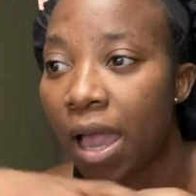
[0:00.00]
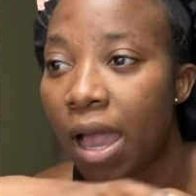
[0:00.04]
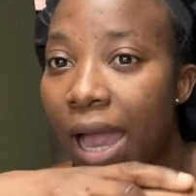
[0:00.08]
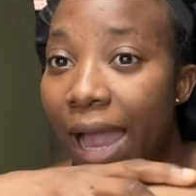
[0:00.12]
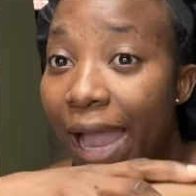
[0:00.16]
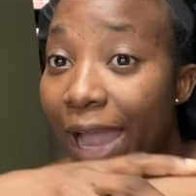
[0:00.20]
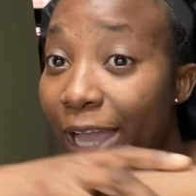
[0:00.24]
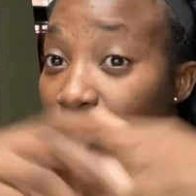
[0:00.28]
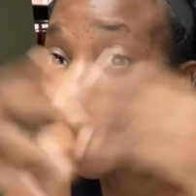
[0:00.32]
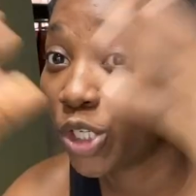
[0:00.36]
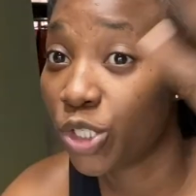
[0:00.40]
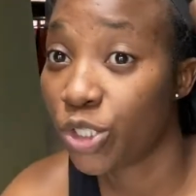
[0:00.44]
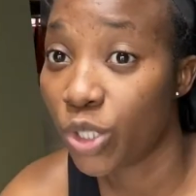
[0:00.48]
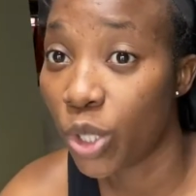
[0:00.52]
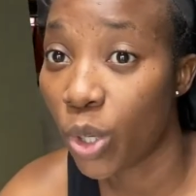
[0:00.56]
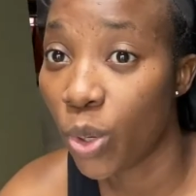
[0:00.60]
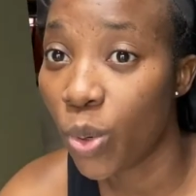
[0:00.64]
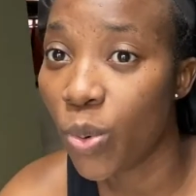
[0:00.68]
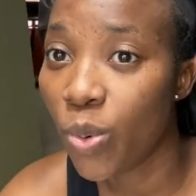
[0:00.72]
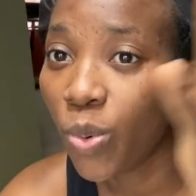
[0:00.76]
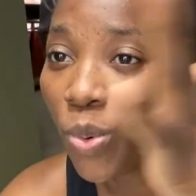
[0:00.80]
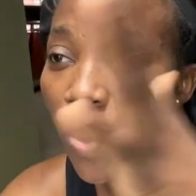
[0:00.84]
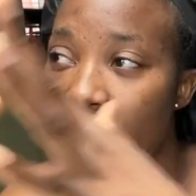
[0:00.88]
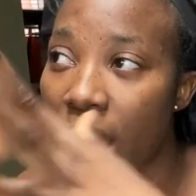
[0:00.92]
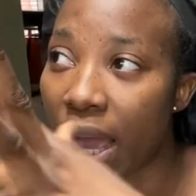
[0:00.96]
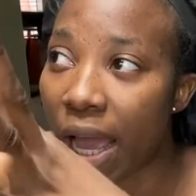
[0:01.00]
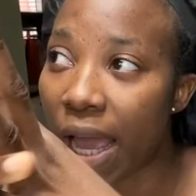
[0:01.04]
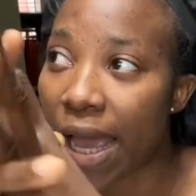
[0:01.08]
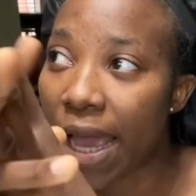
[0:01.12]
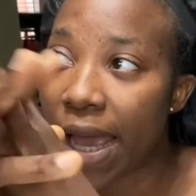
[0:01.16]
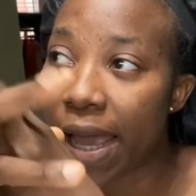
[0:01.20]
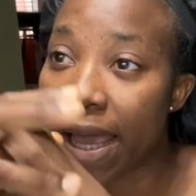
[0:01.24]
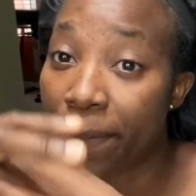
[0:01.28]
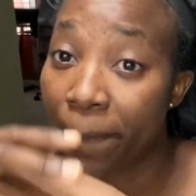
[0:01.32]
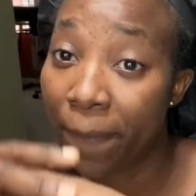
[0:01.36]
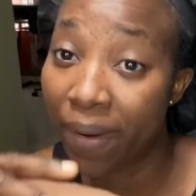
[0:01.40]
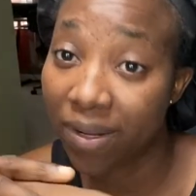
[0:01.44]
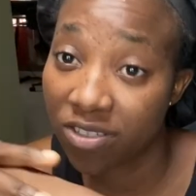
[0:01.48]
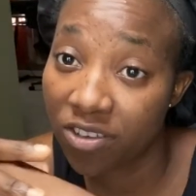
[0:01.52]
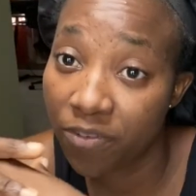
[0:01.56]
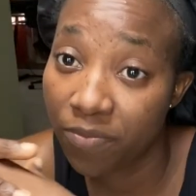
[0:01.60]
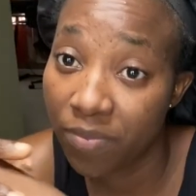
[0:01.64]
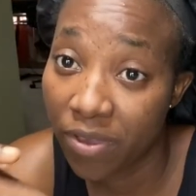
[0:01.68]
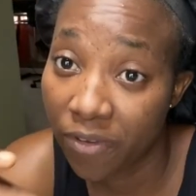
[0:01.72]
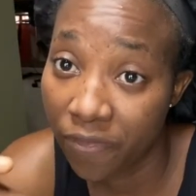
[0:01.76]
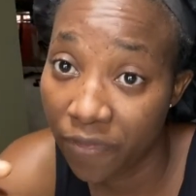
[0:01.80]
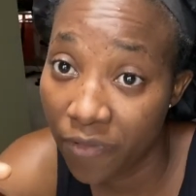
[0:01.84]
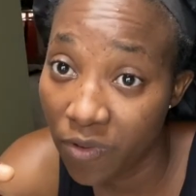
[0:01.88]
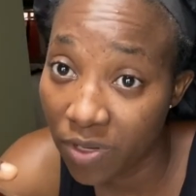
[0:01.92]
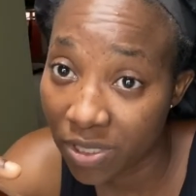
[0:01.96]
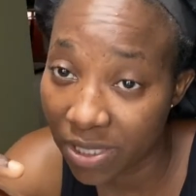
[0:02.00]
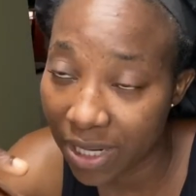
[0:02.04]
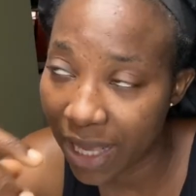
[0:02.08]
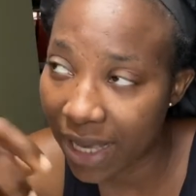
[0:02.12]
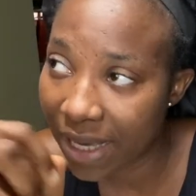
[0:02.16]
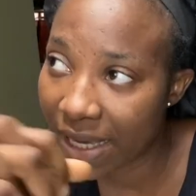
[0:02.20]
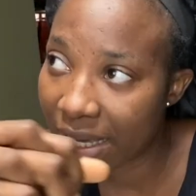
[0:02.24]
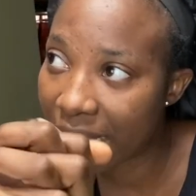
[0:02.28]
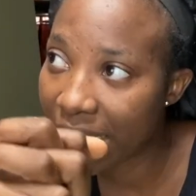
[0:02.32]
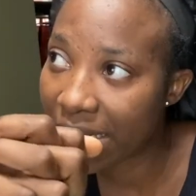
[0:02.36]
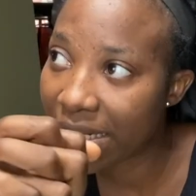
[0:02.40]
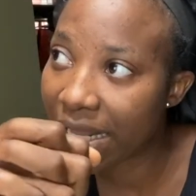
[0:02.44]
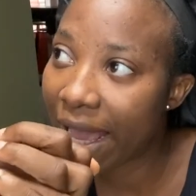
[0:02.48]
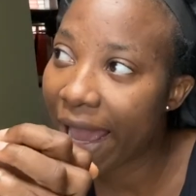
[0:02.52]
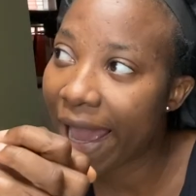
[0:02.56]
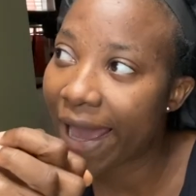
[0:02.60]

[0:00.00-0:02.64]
I don't know. A part of me feels like it.